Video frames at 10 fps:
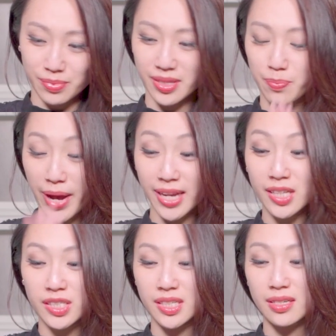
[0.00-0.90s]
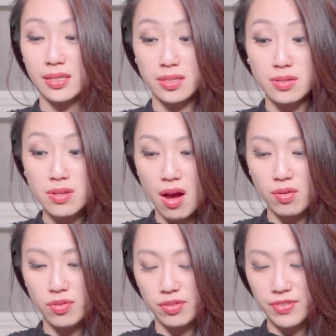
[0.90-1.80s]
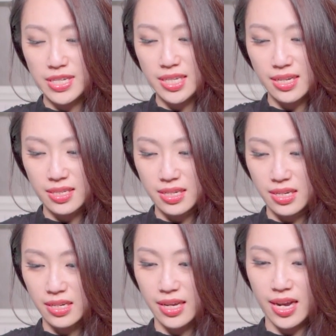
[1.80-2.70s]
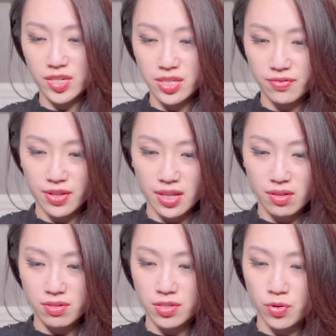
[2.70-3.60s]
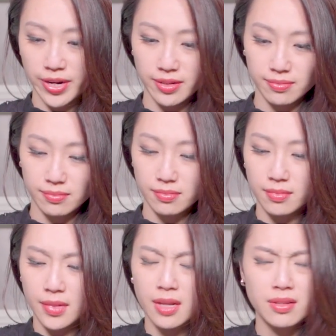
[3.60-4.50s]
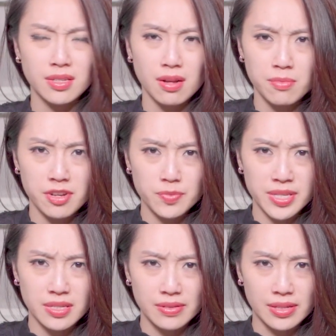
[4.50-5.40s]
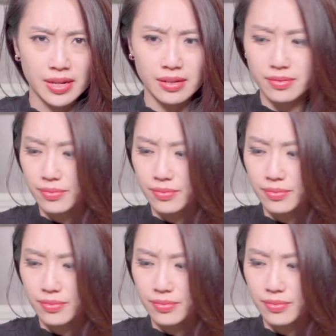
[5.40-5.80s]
but the packaging does not look $360. It actually really looks it looks a lot more expensive than that.